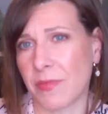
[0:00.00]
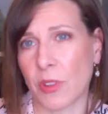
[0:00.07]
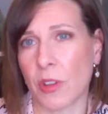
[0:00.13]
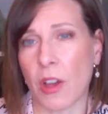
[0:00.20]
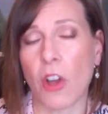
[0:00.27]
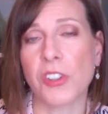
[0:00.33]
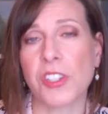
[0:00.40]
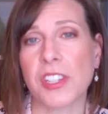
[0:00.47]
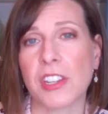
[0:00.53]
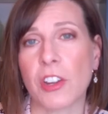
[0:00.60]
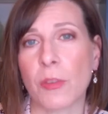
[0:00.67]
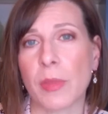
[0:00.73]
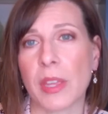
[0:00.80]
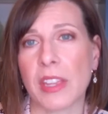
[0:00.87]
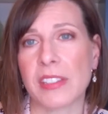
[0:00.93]
the Ulta
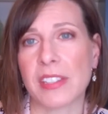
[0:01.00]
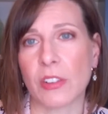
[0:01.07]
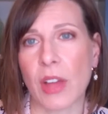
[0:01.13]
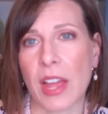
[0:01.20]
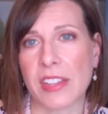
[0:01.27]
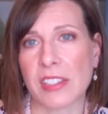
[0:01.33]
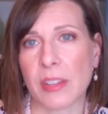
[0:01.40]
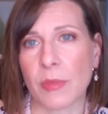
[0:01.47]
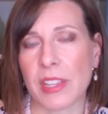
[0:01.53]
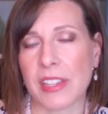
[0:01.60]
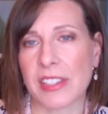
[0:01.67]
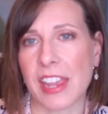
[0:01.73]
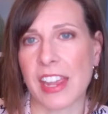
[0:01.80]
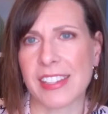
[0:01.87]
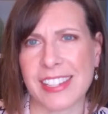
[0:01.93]
near me still has some of
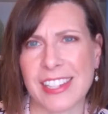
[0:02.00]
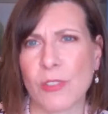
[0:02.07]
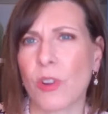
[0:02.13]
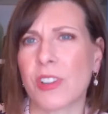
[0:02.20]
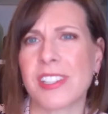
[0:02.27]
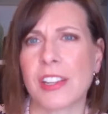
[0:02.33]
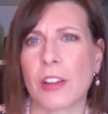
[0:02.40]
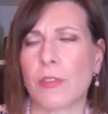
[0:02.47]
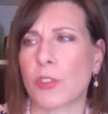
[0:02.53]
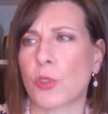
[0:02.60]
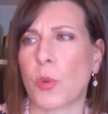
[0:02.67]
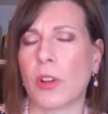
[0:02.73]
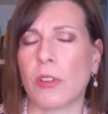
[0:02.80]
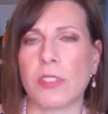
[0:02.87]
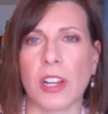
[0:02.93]
these cans. These are on sale for
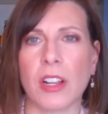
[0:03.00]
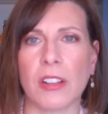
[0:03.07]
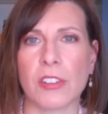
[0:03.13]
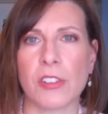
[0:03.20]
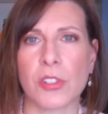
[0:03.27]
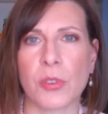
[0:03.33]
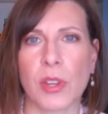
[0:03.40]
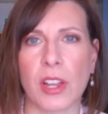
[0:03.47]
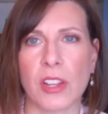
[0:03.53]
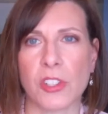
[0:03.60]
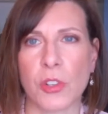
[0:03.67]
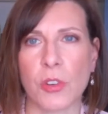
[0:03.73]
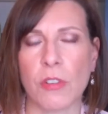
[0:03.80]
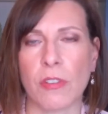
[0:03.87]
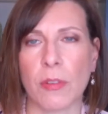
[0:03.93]
twelve dollars, so I got
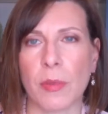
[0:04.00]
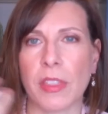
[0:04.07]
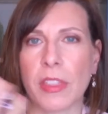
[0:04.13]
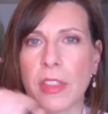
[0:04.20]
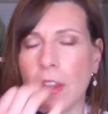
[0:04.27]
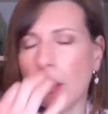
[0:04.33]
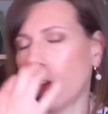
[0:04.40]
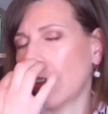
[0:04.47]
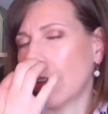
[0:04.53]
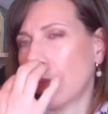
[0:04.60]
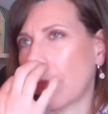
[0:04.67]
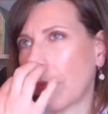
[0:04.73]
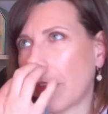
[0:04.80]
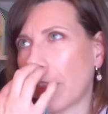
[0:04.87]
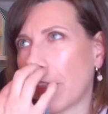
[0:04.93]
two of them. I,
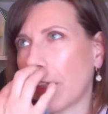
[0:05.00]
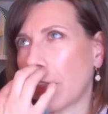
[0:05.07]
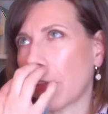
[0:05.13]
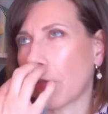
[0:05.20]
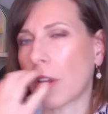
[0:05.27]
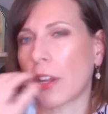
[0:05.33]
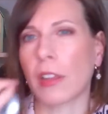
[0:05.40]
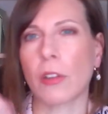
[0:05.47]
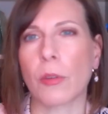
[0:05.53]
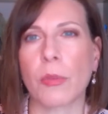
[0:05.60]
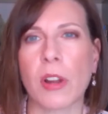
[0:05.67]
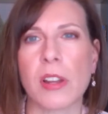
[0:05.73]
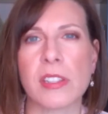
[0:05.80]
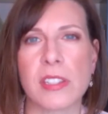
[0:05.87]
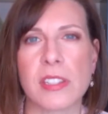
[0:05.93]
I think the regular
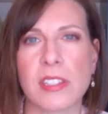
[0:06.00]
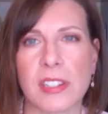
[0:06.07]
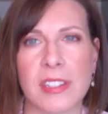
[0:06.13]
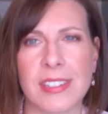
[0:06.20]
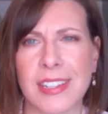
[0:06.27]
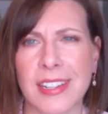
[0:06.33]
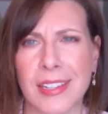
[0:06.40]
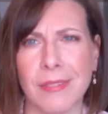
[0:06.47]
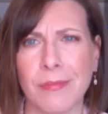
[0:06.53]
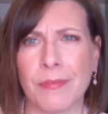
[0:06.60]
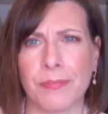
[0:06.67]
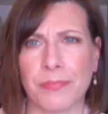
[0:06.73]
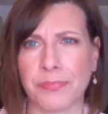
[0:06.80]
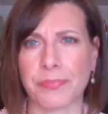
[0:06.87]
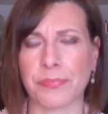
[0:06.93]
price is sixteen.
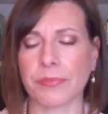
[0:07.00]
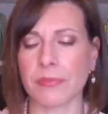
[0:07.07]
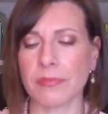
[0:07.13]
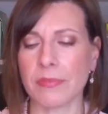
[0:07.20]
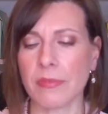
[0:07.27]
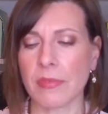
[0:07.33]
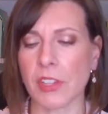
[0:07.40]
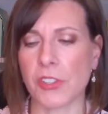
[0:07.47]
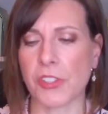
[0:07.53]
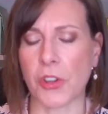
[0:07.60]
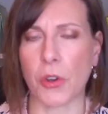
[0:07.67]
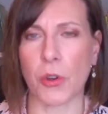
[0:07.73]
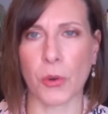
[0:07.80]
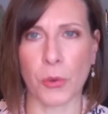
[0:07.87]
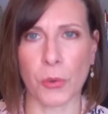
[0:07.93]

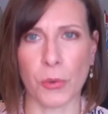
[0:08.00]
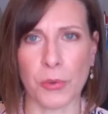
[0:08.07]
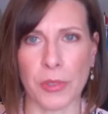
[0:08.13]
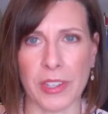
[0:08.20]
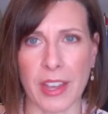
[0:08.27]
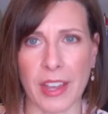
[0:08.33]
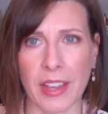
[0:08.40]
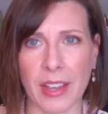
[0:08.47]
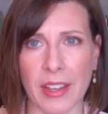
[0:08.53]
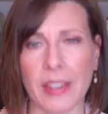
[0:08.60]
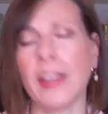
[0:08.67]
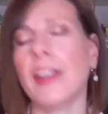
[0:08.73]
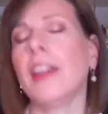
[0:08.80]
So yeah,